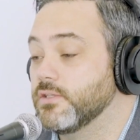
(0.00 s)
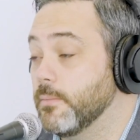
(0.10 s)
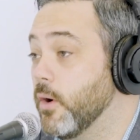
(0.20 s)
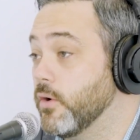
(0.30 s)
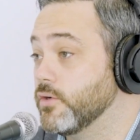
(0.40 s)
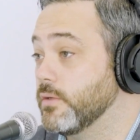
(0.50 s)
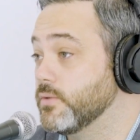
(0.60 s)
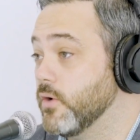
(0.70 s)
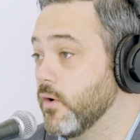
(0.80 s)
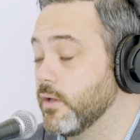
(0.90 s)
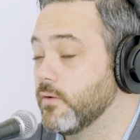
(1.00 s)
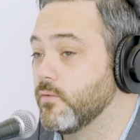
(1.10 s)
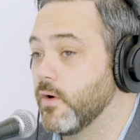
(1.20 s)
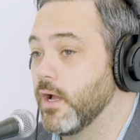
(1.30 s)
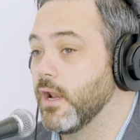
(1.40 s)
the partnership started,
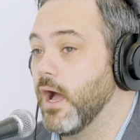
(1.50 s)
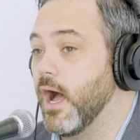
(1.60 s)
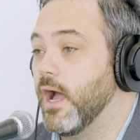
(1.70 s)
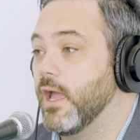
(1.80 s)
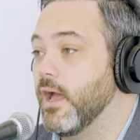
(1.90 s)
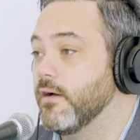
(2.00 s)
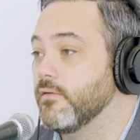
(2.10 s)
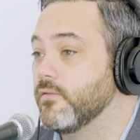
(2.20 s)
right, I have